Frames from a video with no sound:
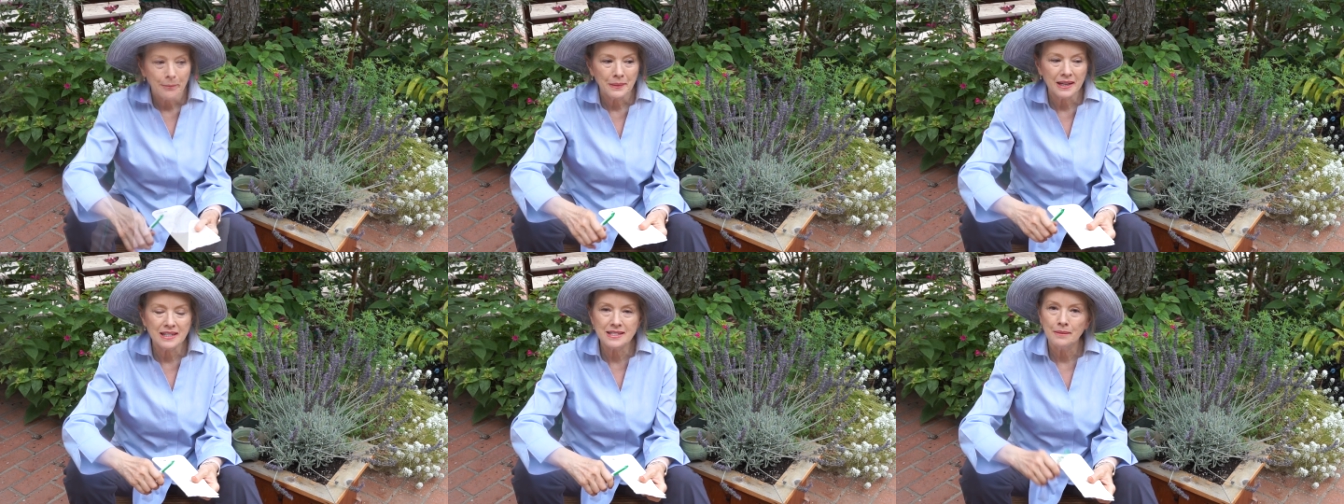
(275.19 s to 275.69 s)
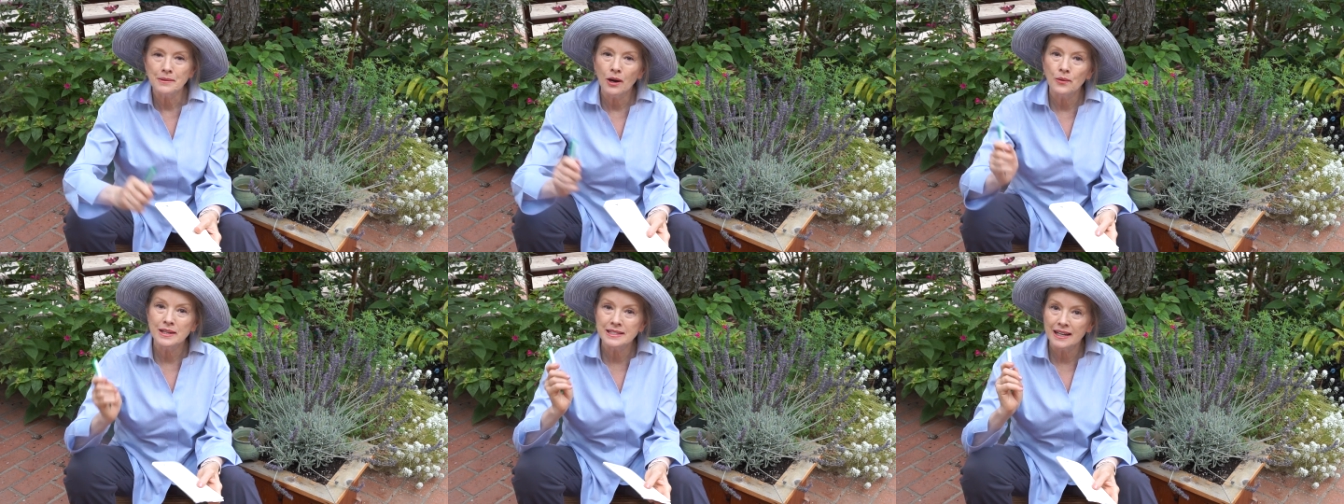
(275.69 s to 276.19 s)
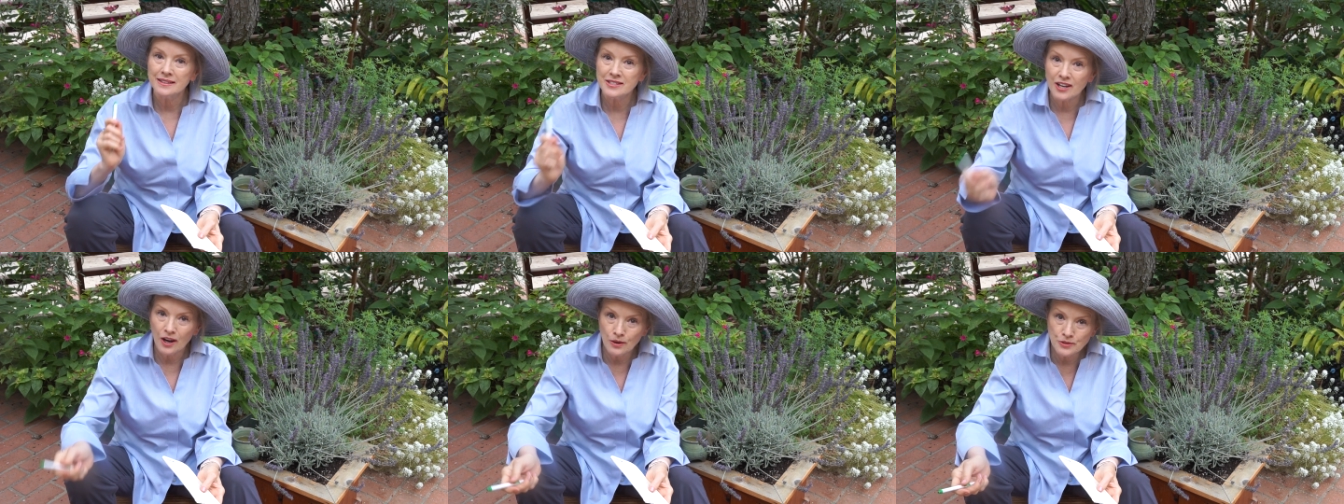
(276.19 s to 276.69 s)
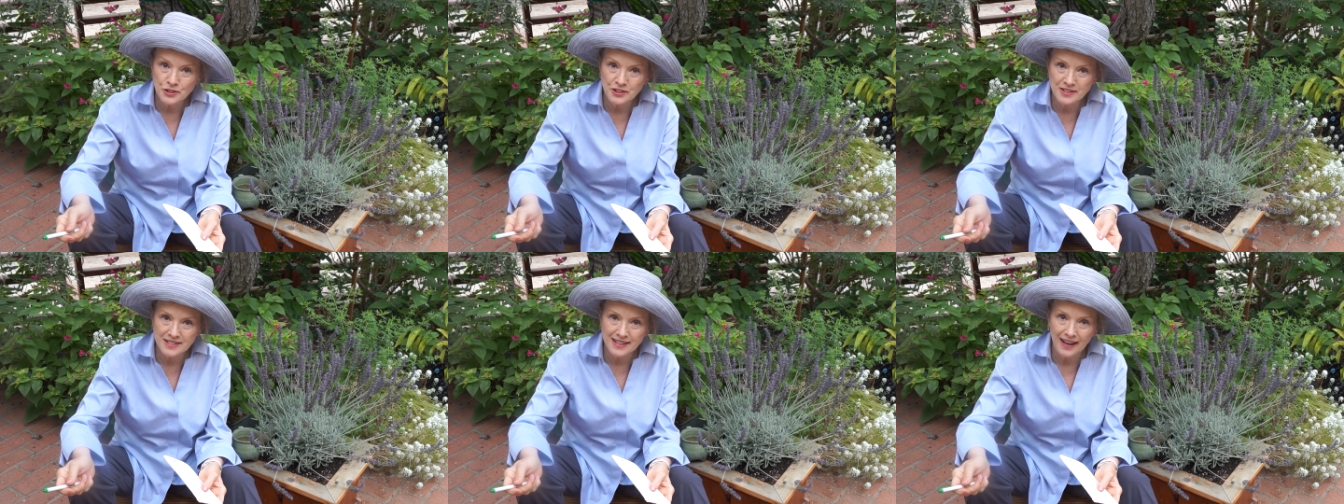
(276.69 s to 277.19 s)
because I'm going down to
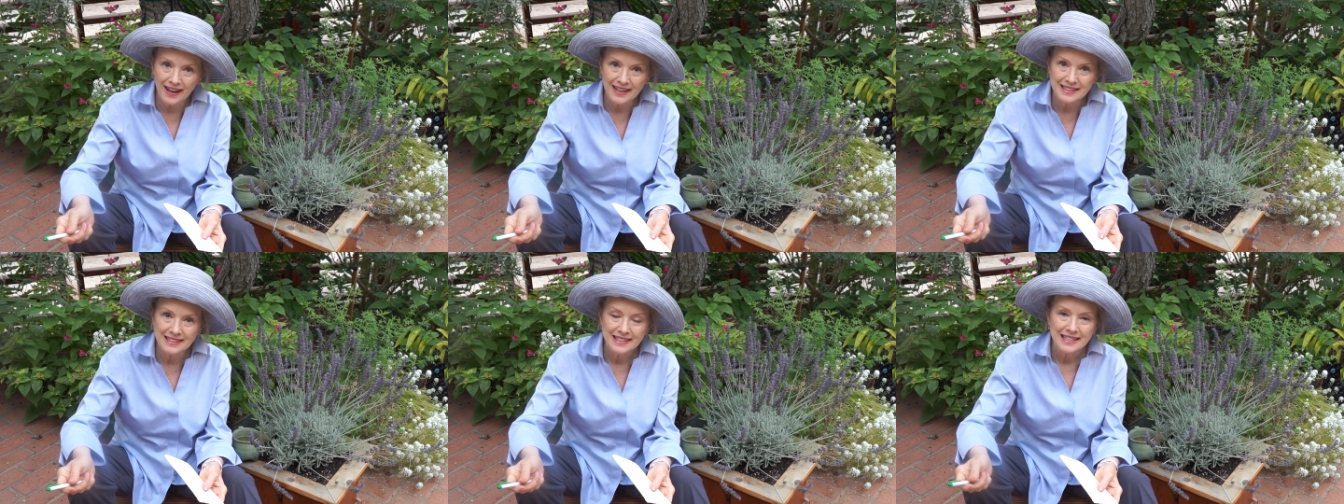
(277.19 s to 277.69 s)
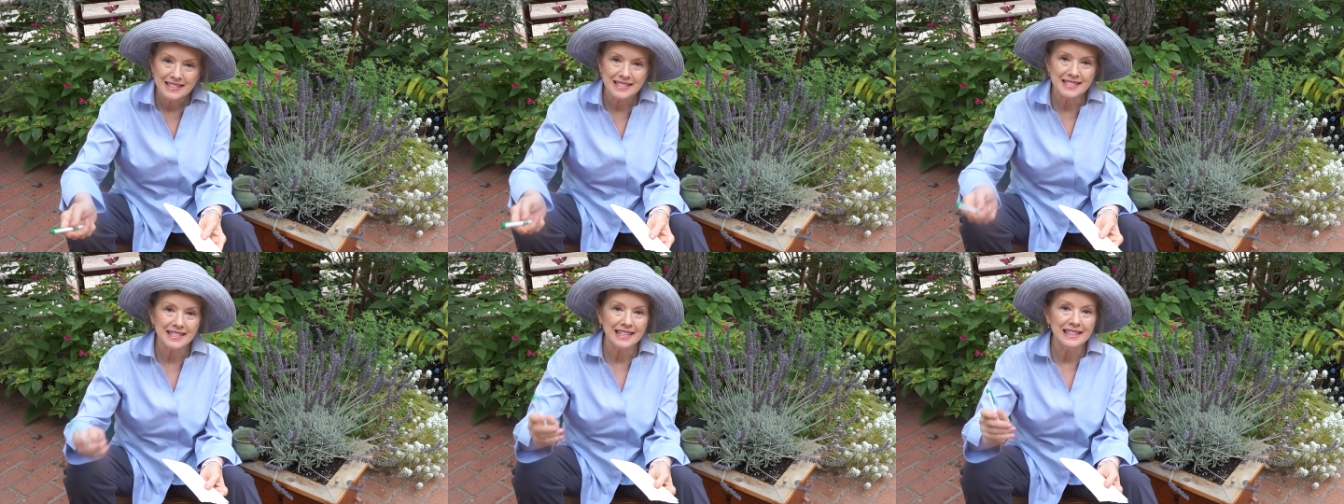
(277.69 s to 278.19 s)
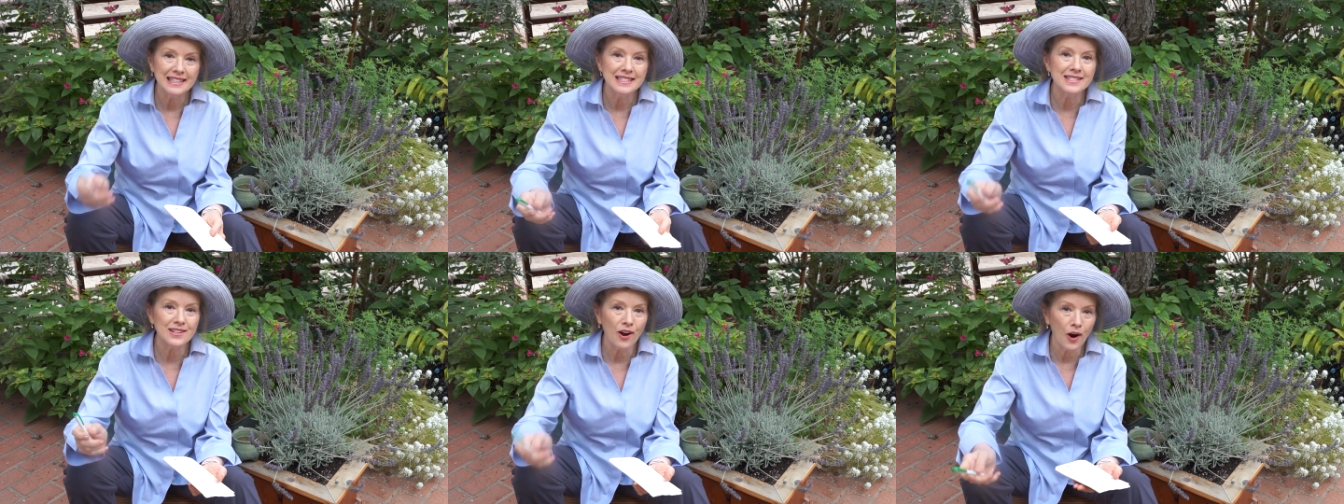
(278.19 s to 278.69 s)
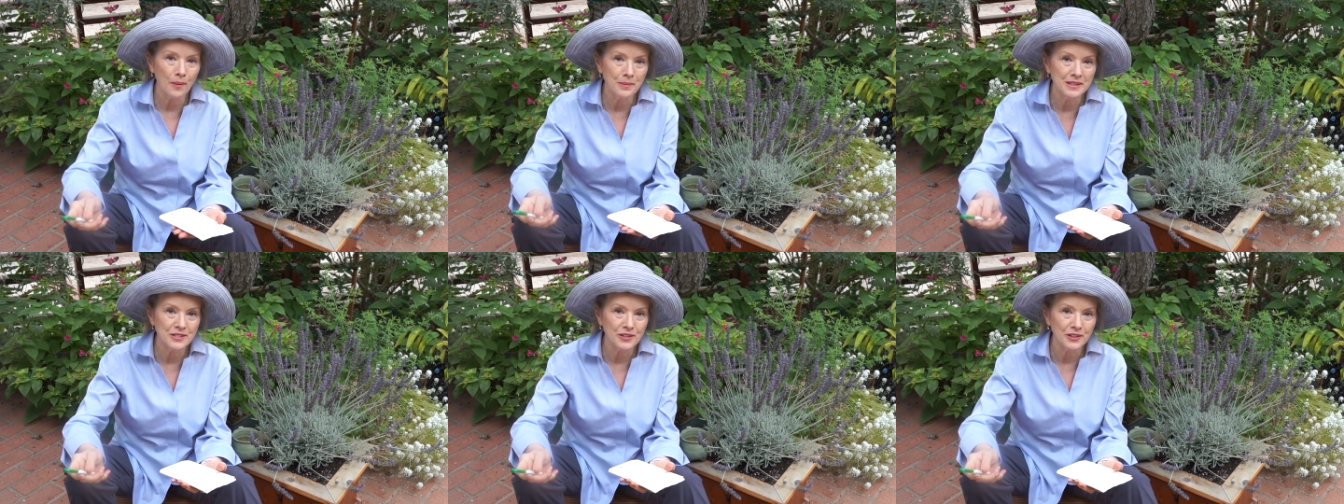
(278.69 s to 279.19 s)
Oceanside to see Liz
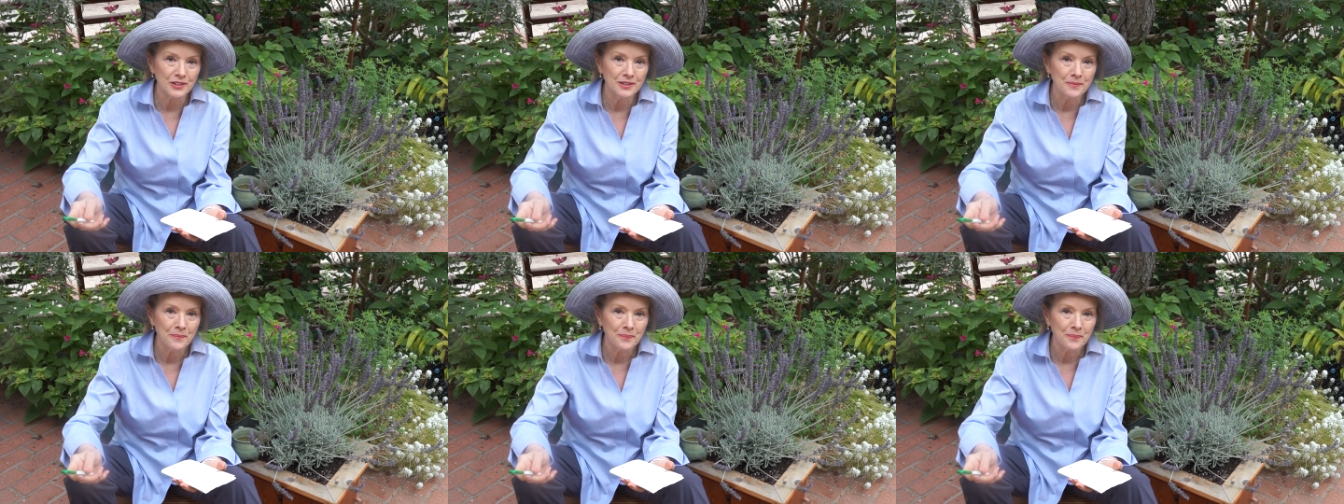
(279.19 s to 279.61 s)
Carpenter